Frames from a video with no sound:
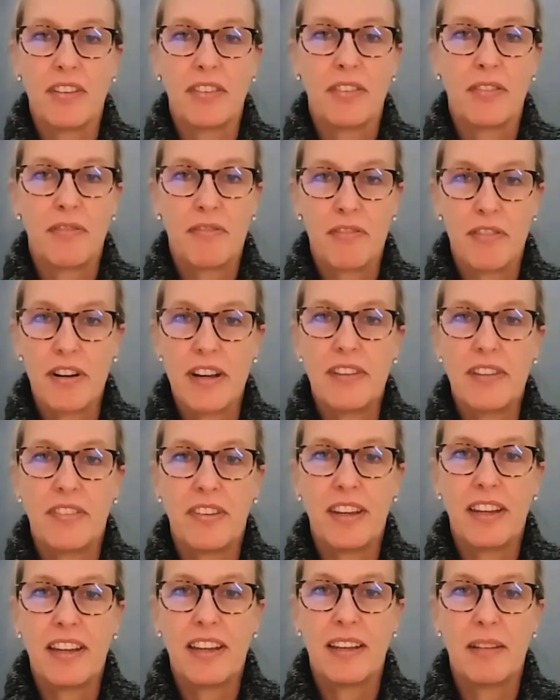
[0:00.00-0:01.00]
Just
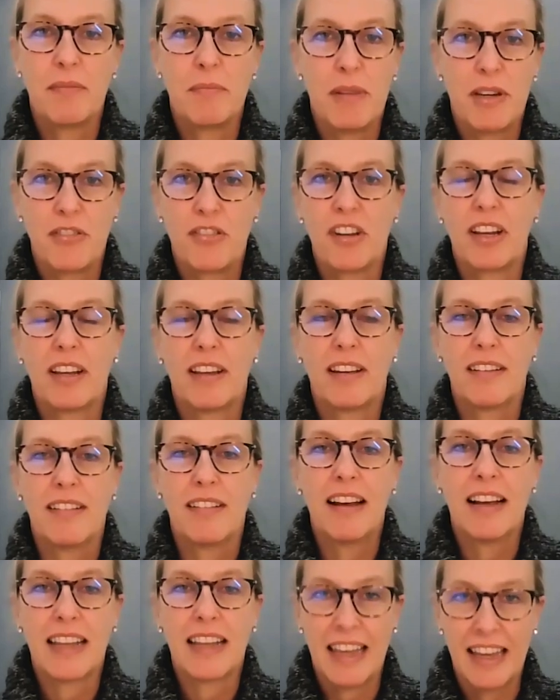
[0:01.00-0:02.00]
freezing in
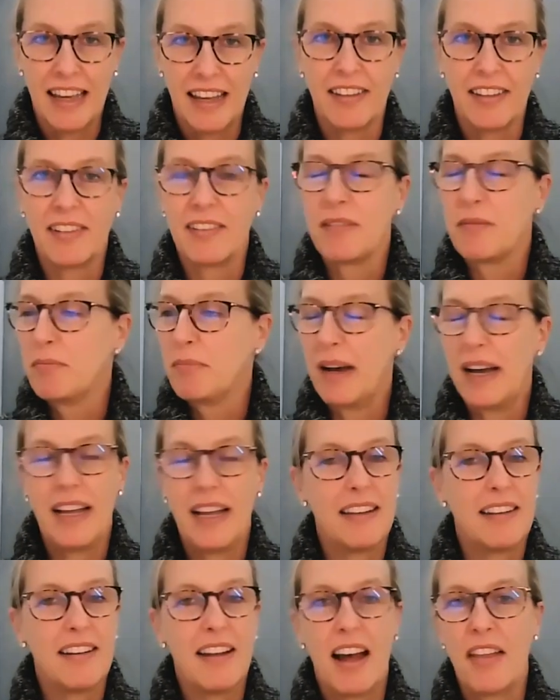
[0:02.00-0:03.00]
Michigan again.
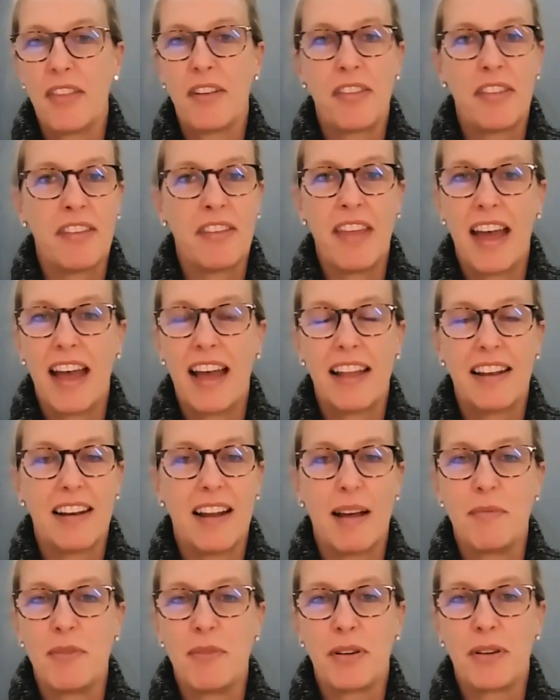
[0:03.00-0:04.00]
But other than
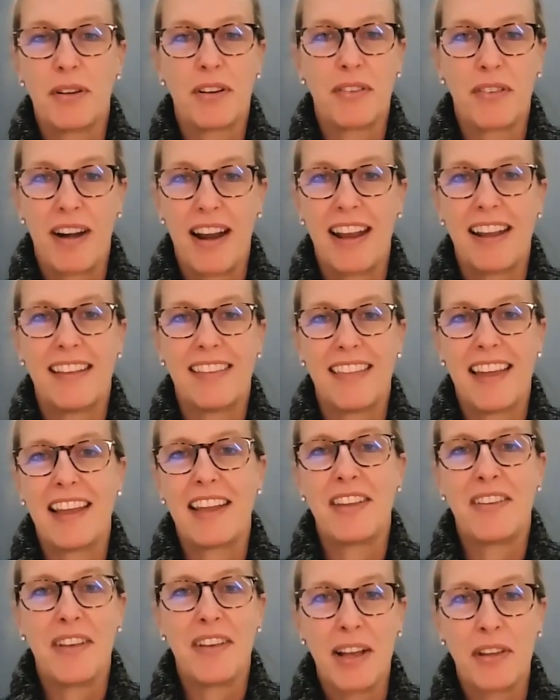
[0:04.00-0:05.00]
that, I'm doing great.
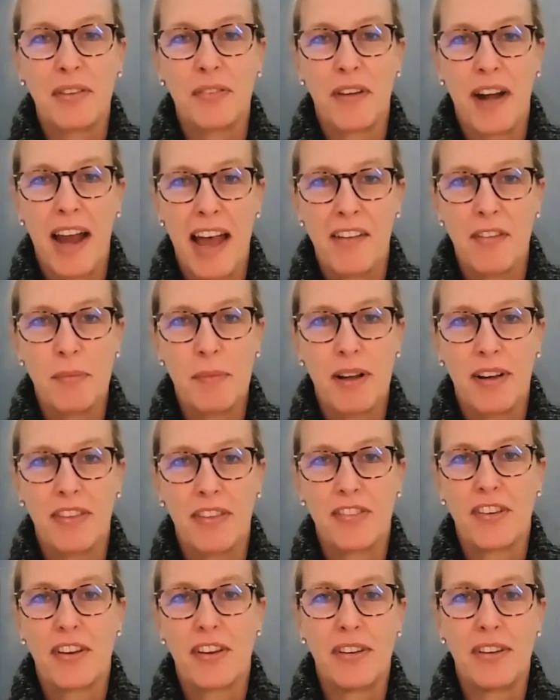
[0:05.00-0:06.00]
Thank you guys for having me
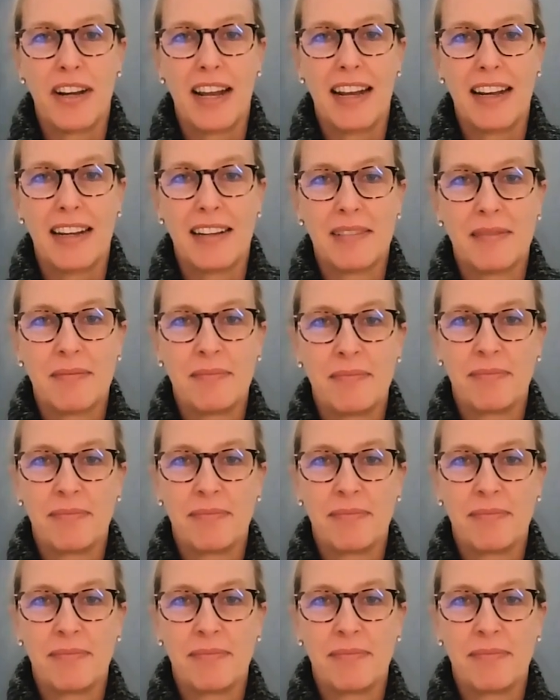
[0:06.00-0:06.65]
on the show today.